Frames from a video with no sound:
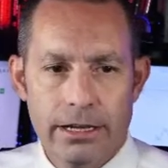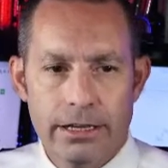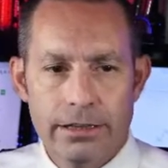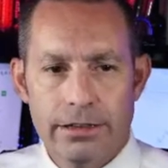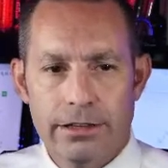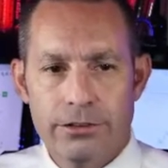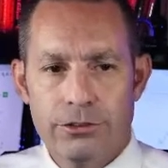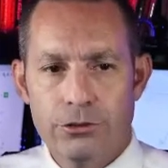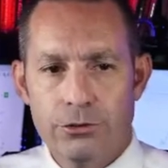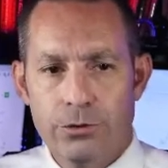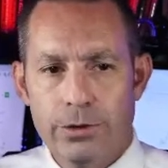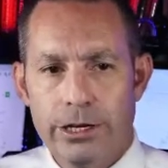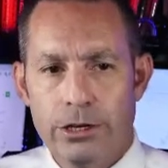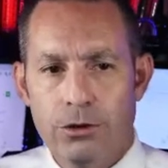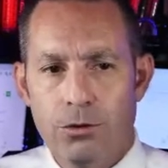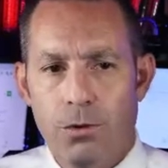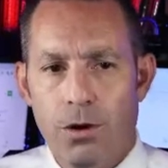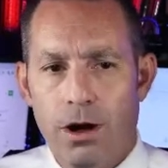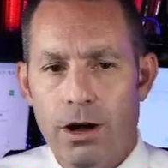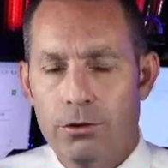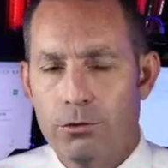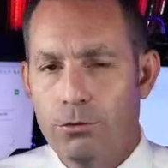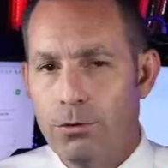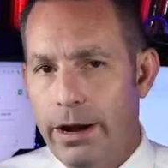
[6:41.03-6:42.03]
the Street
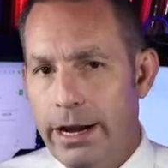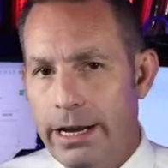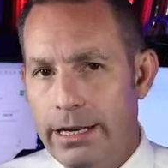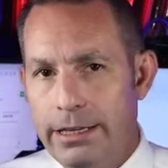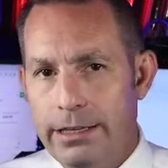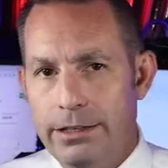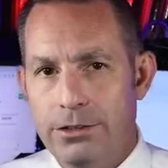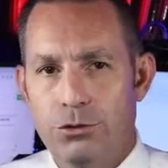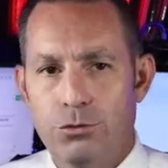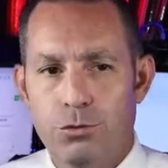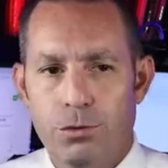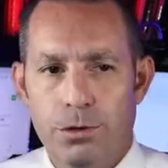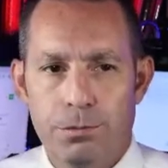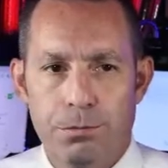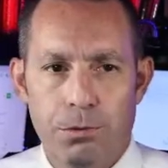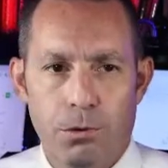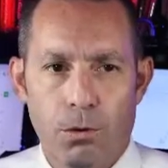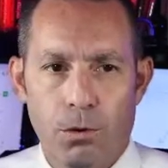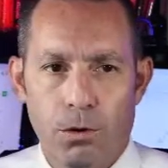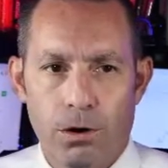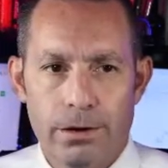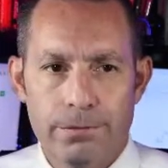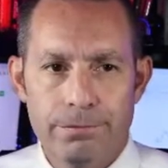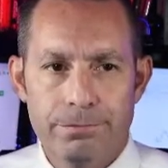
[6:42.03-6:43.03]
Quant Ratings
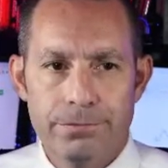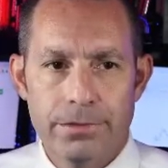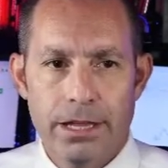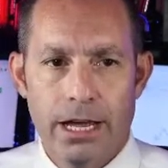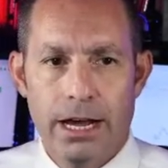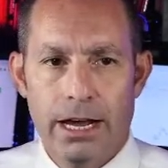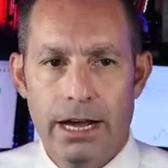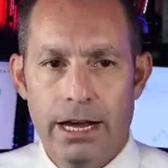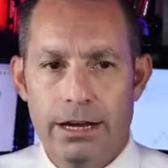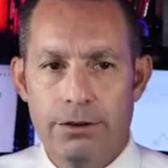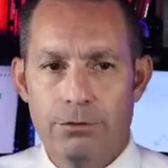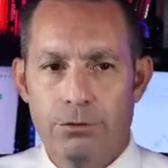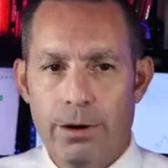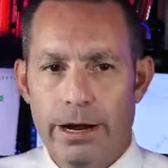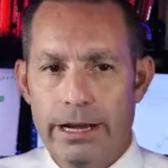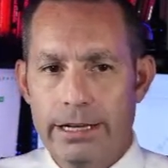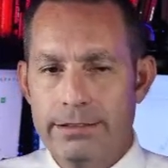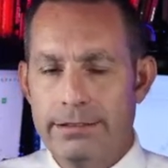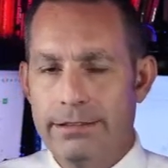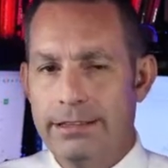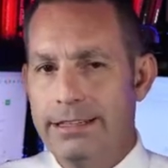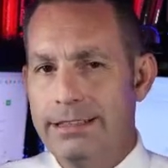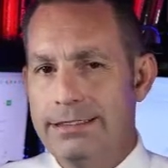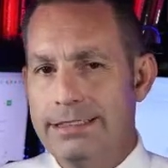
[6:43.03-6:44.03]
report
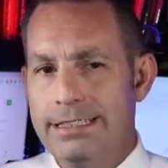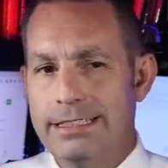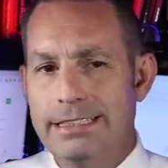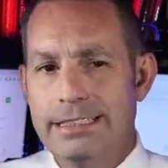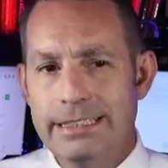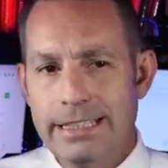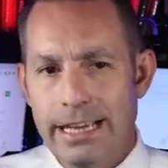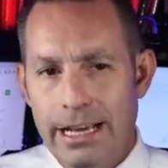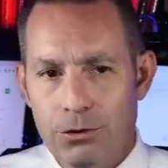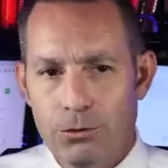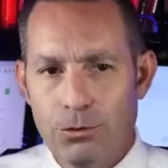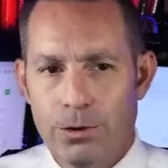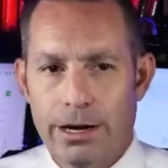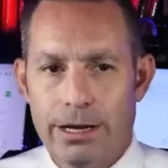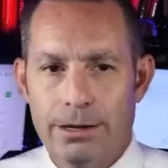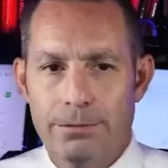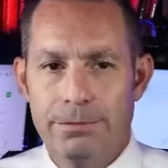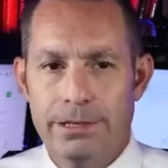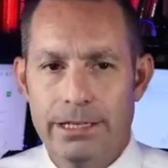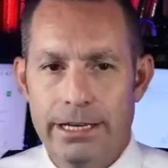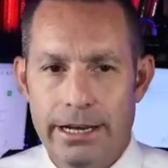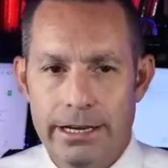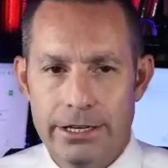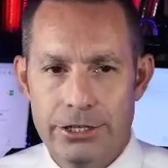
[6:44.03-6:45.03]
rates it as a sell
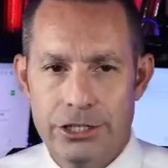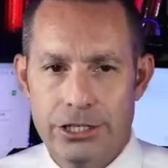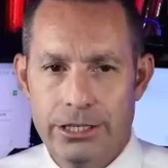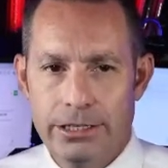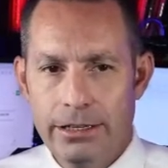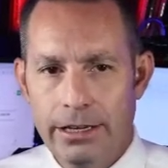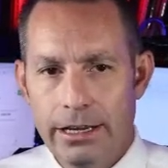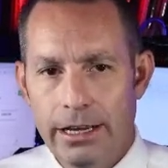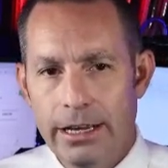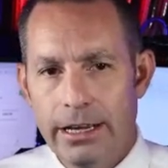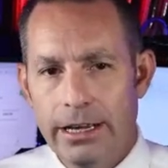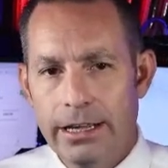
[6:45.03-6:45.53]
recommendation